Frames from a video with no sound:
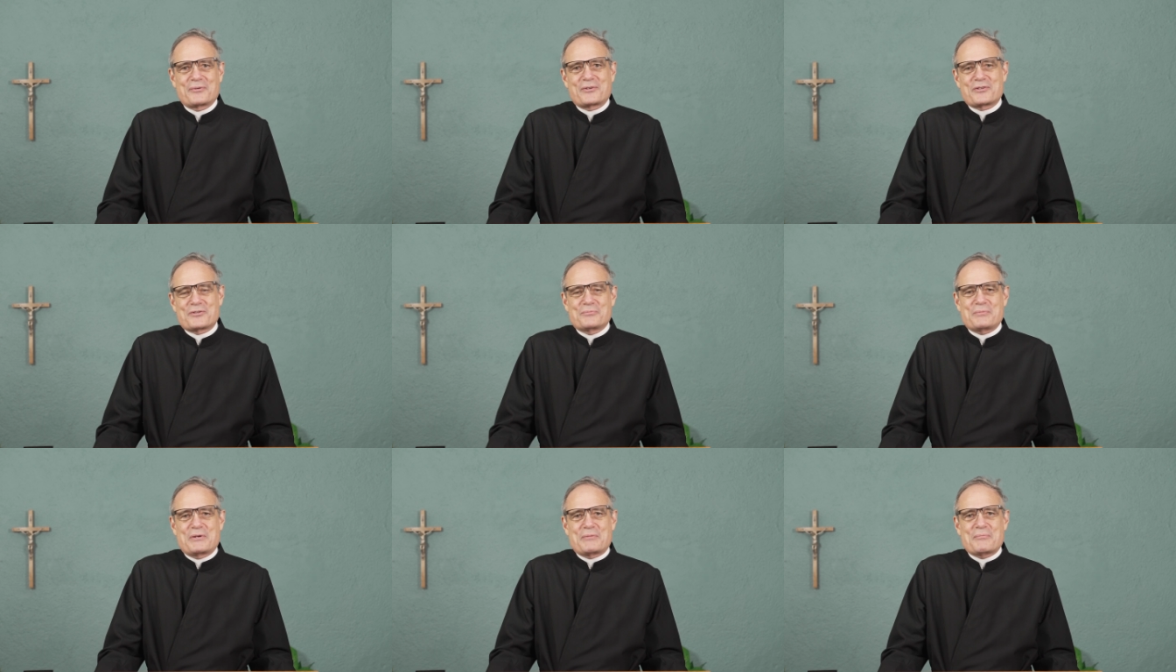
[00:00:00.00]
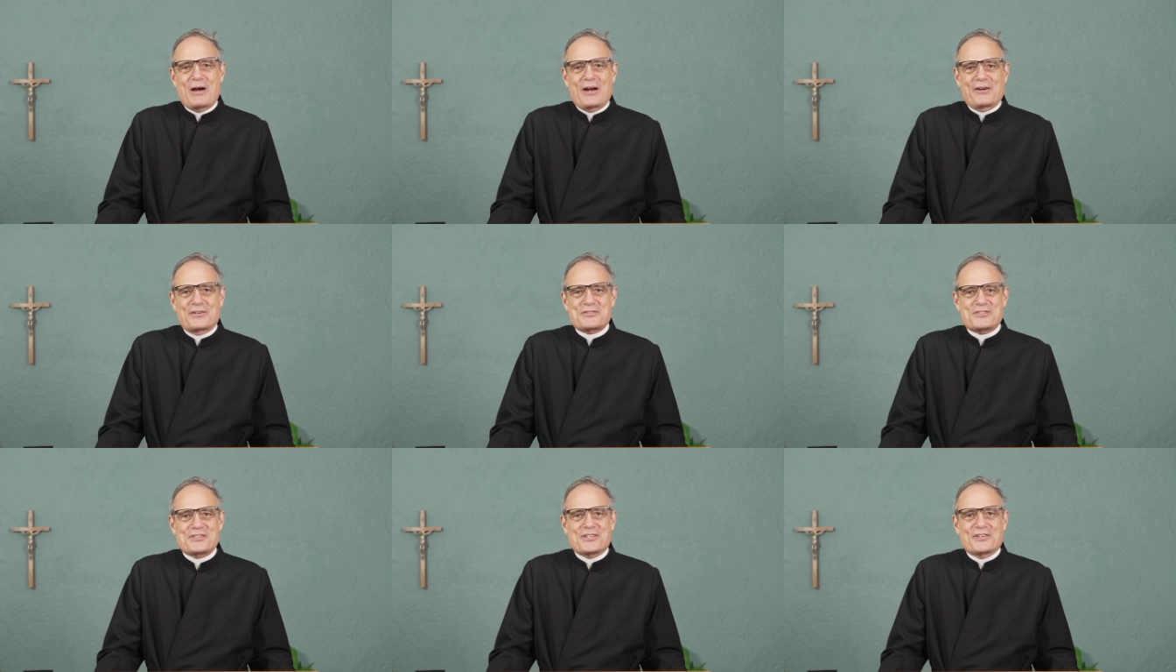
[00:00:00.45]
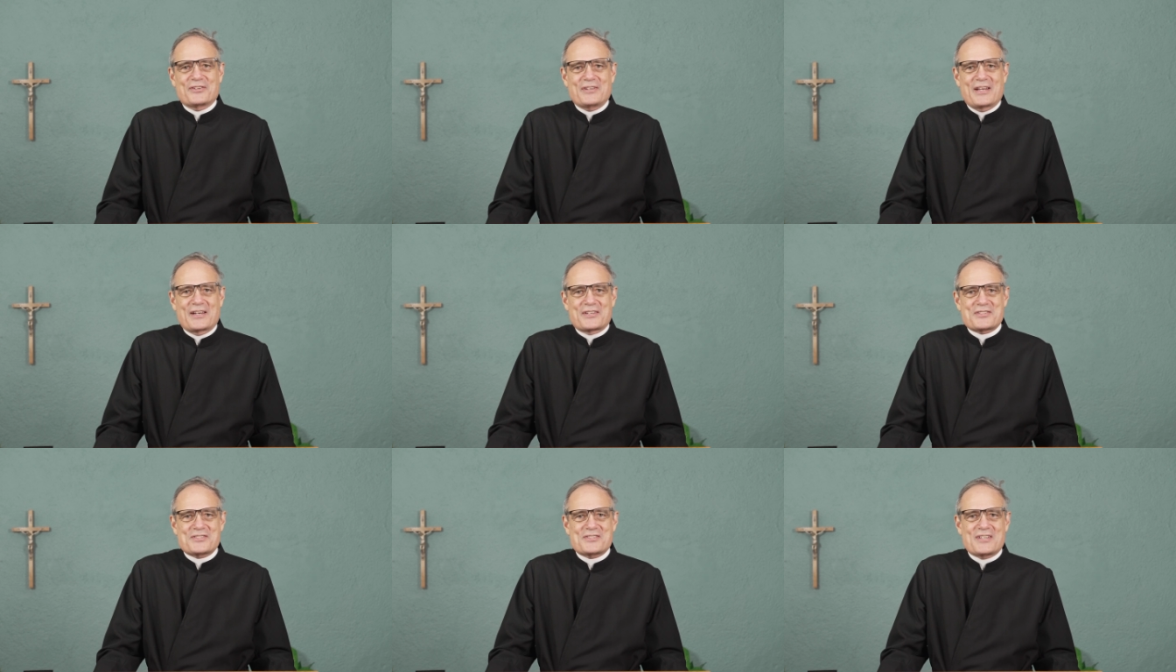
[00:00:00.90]
because it'll be Mark's year
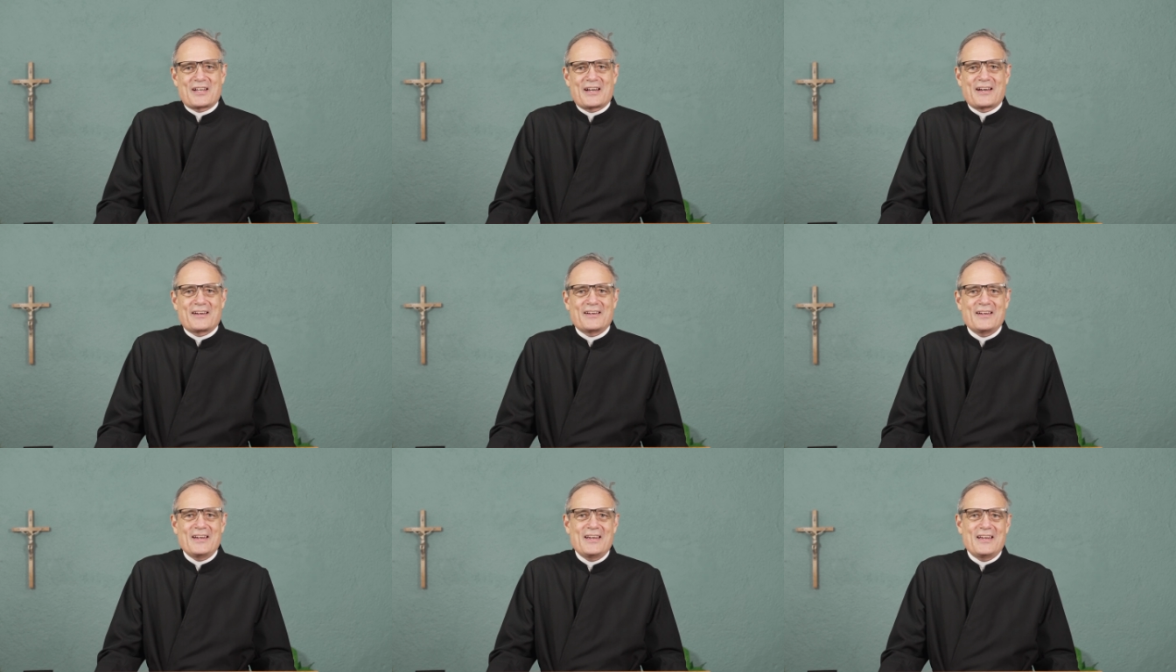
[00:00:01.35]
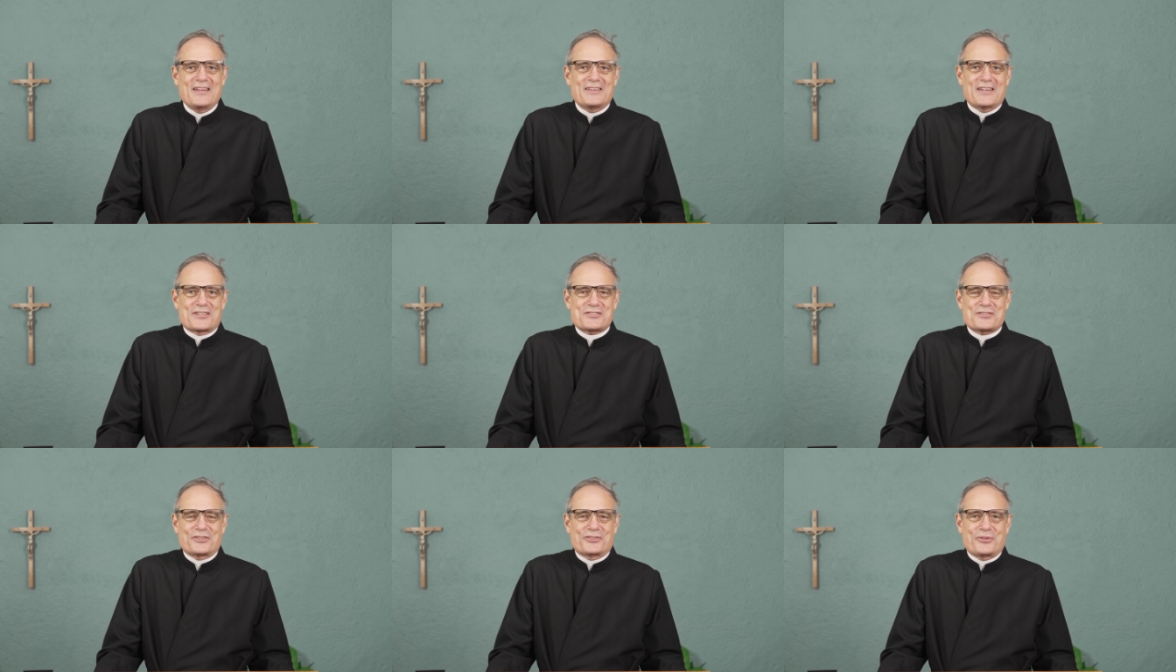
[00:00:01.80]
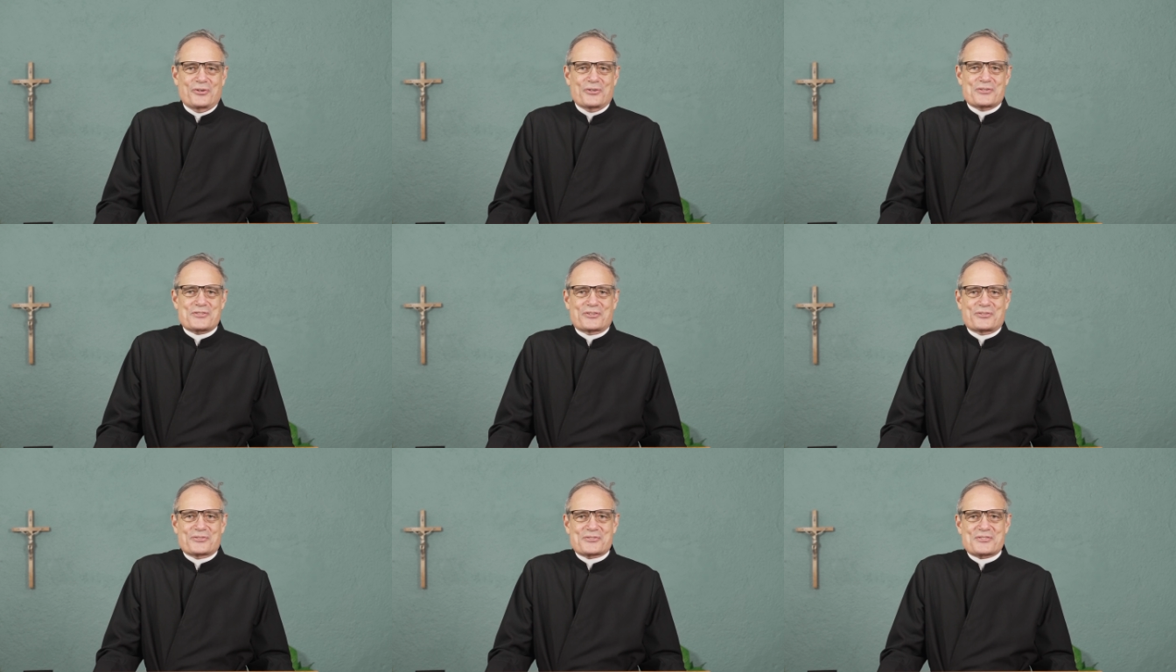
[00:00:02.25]
next, uh, next
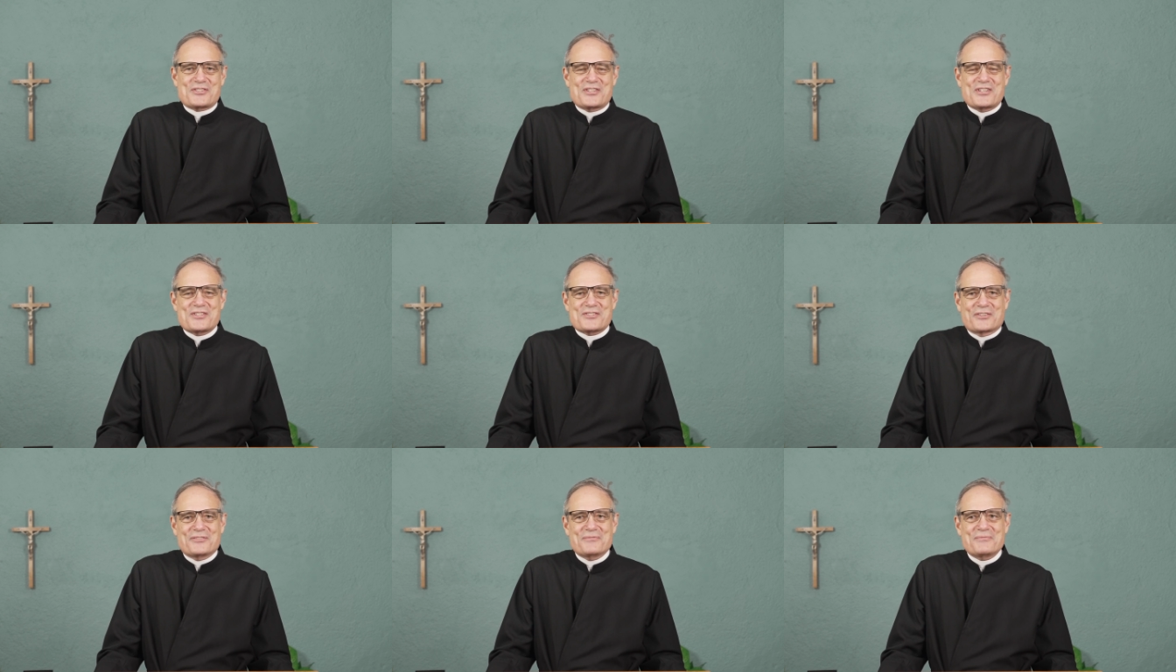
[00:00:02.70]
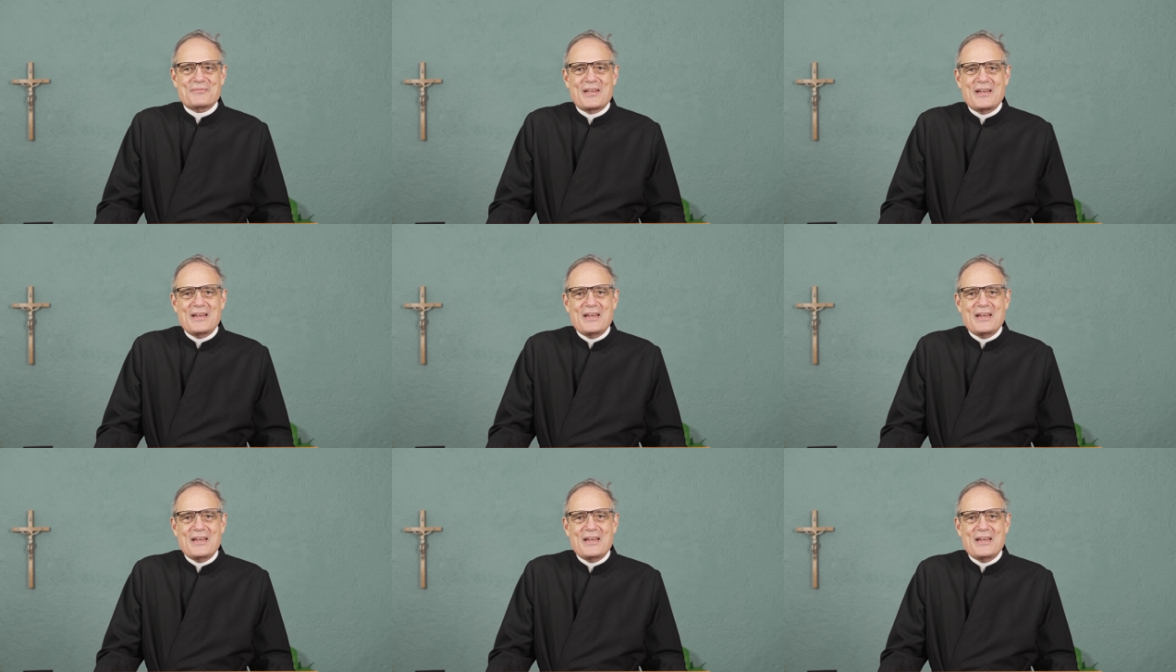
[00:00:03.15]
liturgical season.